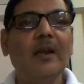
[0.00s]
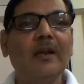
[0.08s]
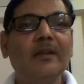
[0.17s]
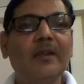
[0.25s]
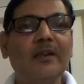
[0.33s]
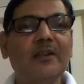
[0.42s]

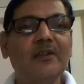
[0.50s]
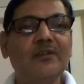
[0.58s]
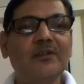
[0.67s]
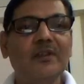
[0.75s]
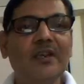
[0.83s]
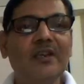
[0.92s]
and that
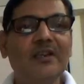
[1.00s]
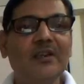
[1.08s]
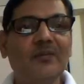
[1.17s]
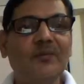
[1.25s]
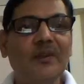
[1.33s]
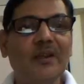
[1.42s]
is
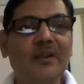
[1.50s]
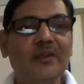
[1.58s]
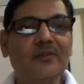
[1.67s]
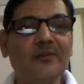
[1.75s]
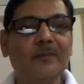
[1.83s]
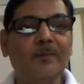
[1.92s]

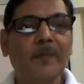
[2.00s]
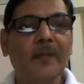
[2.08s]
interference.